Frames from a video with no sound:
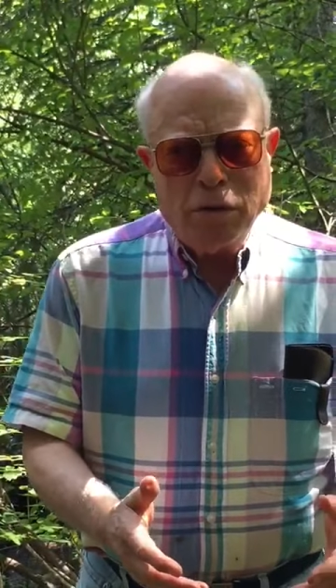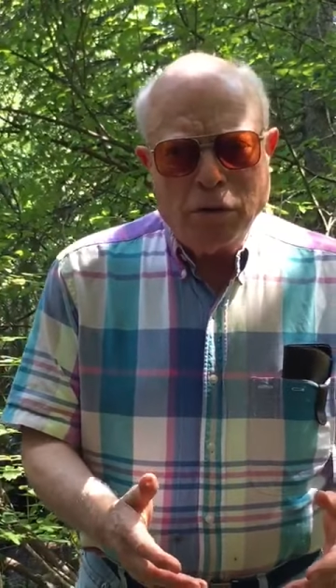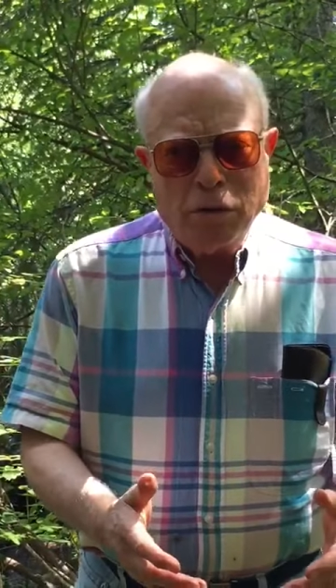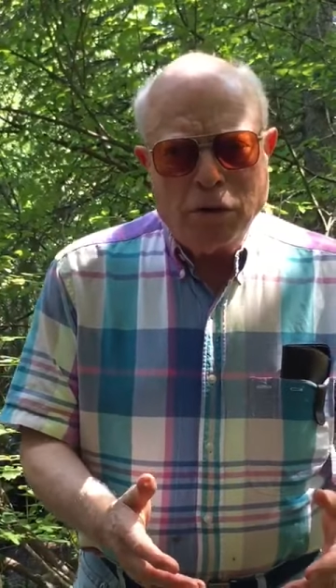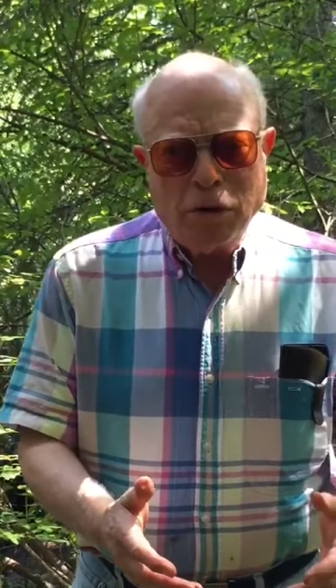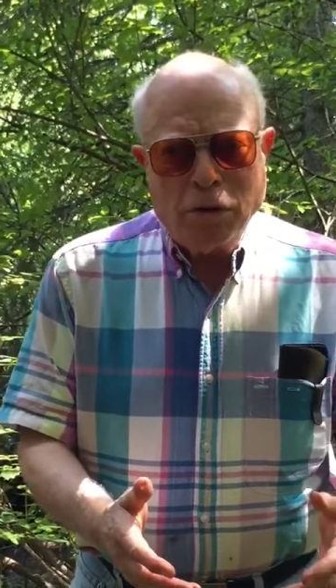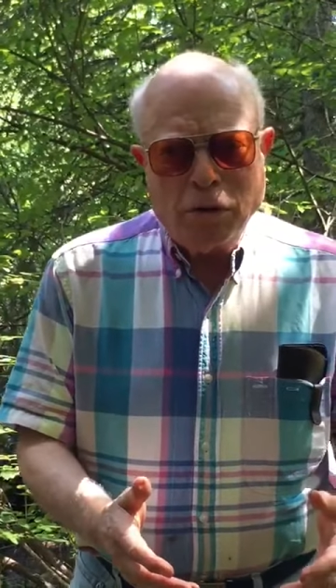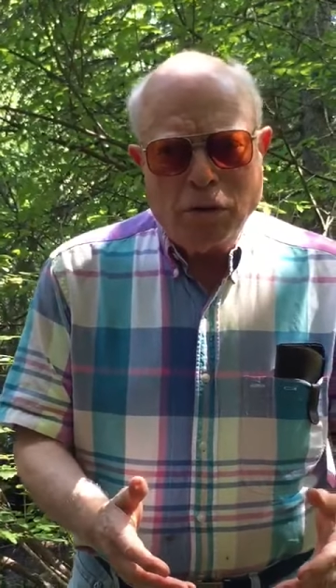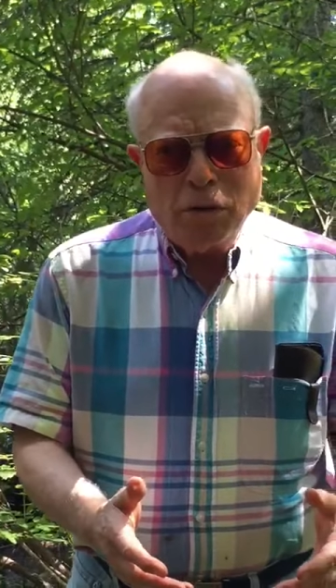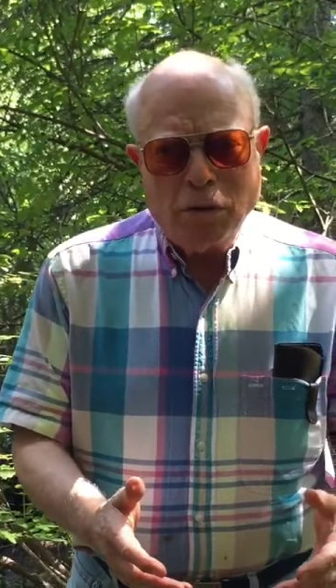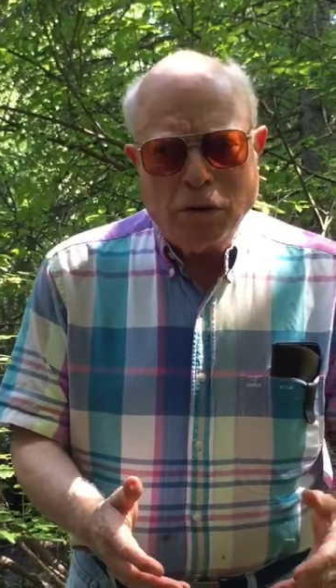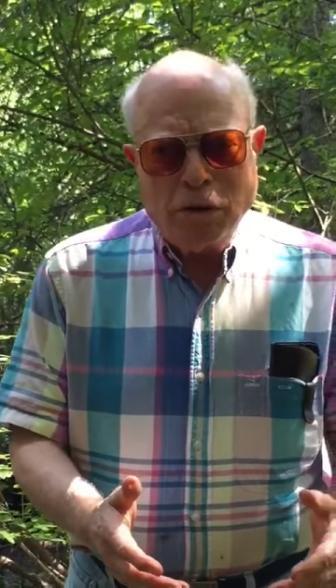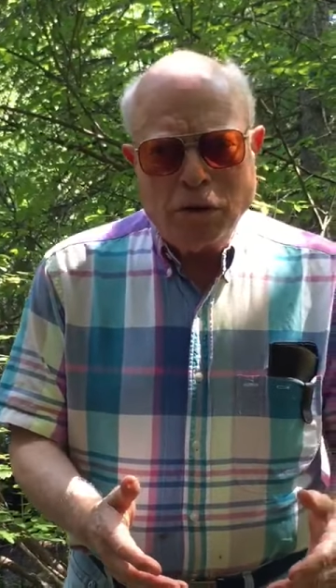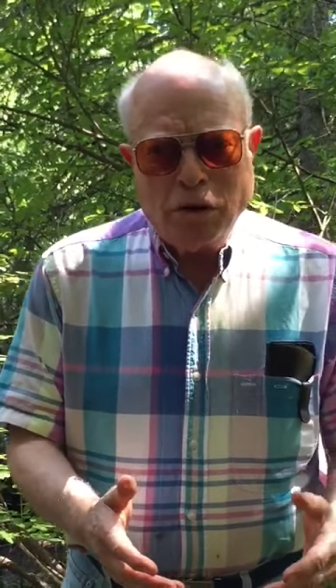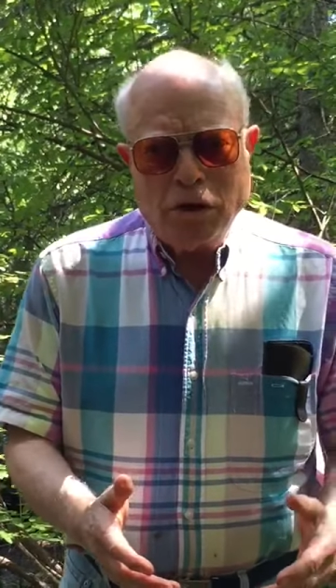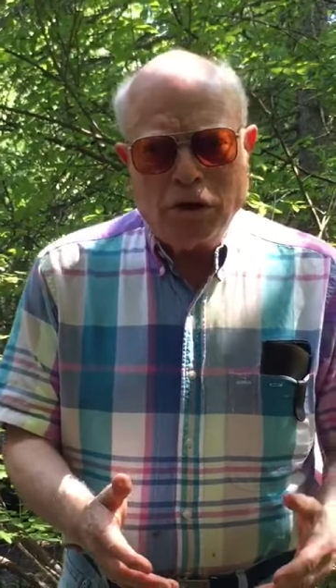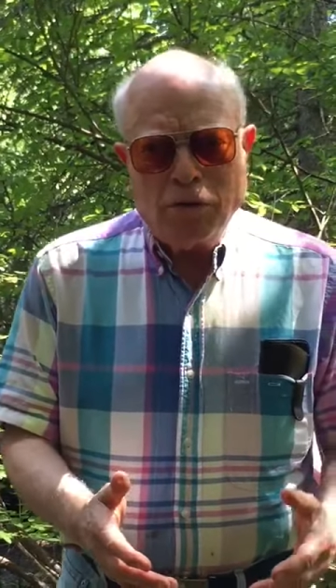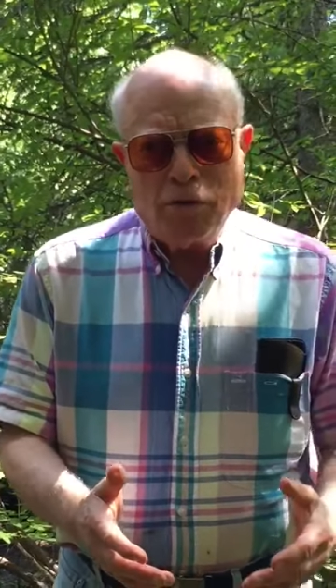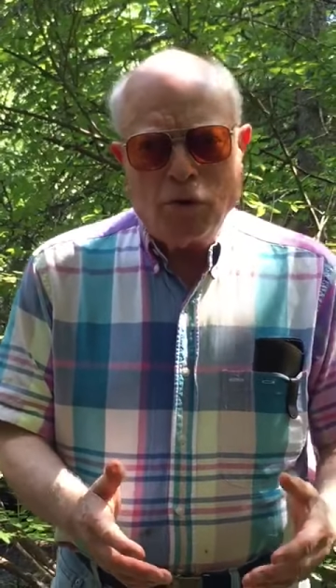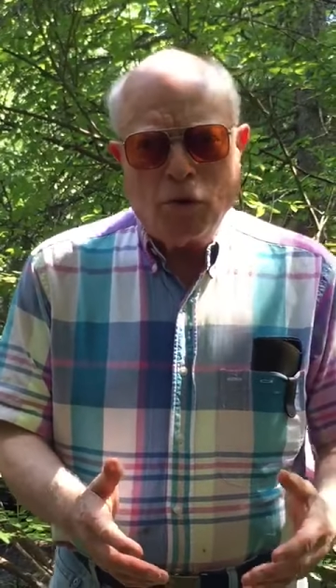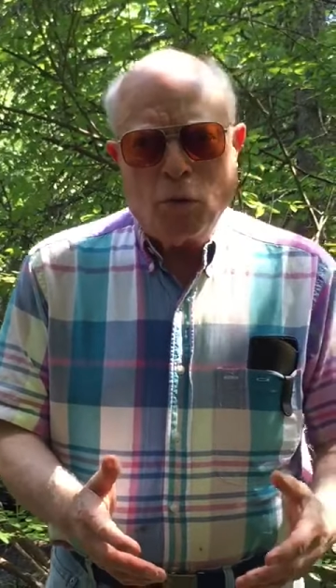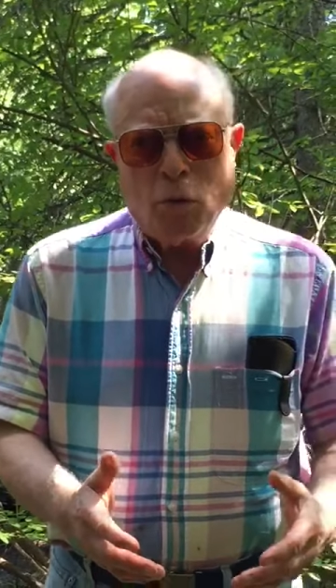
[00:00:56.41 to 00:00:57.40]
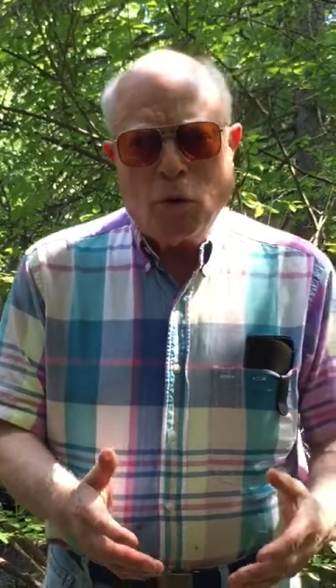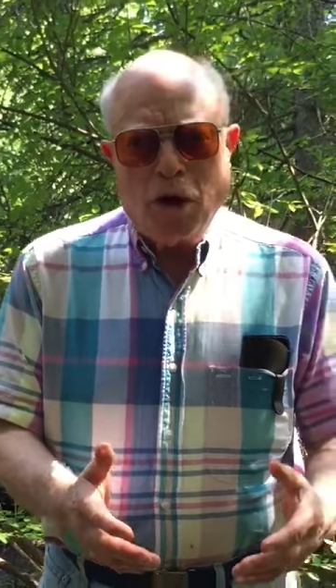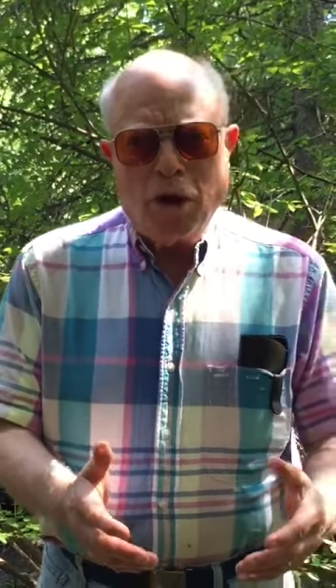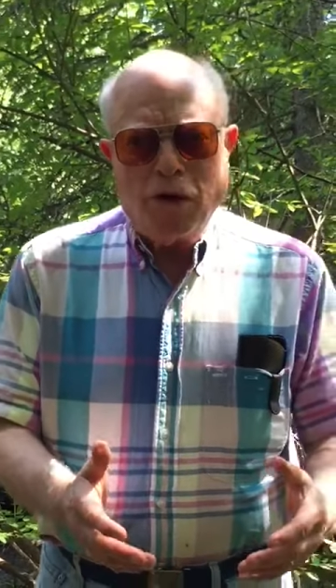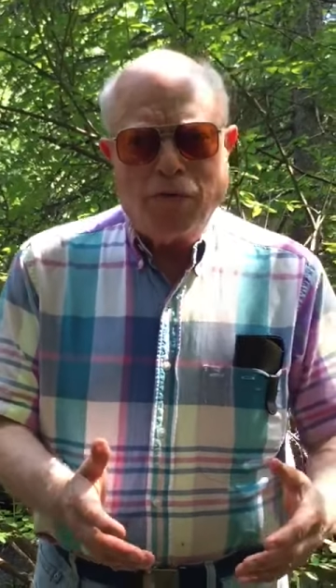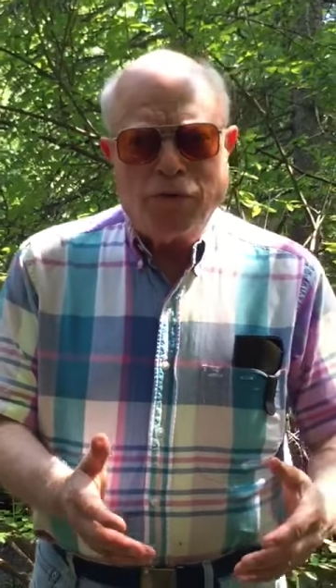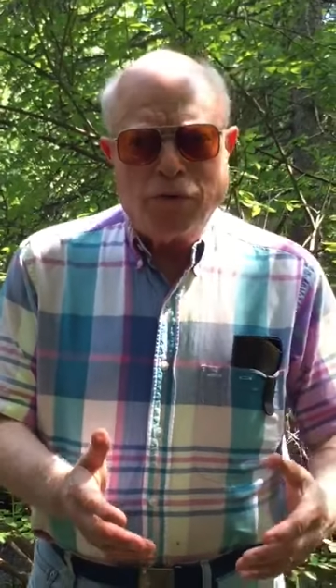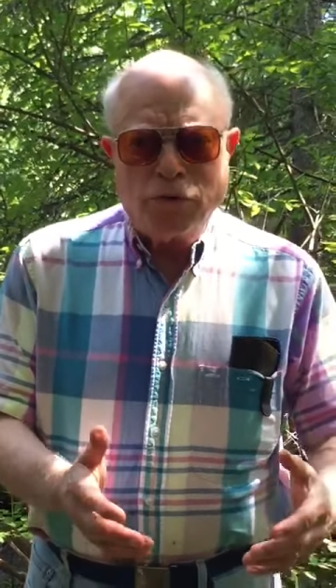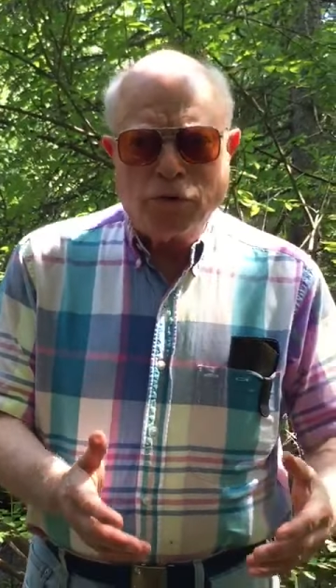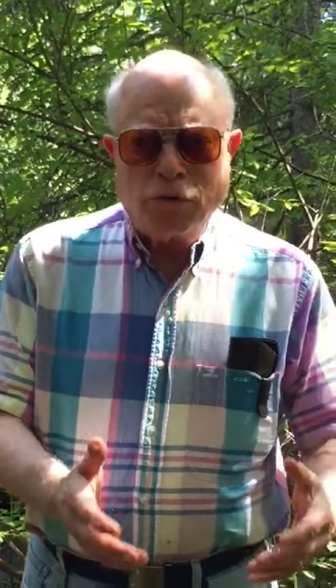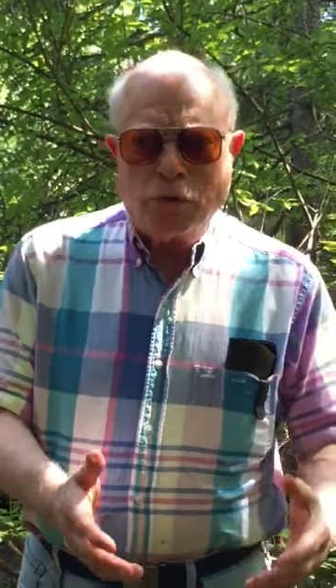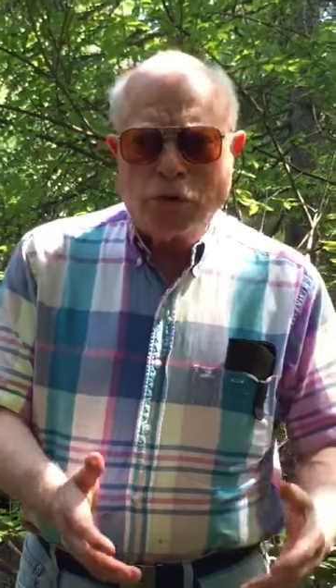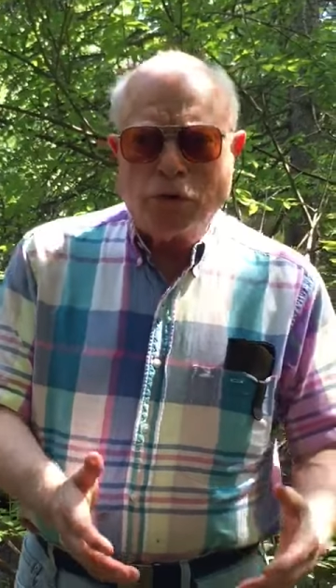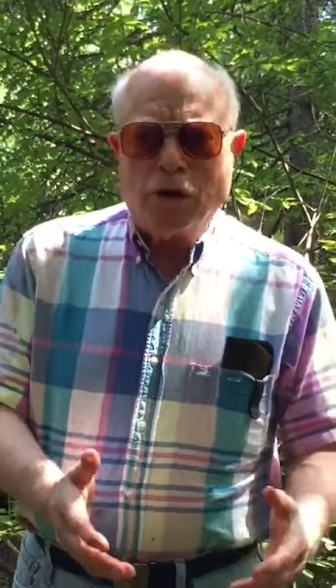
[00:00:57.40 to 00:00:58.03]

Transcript: you to give your wife a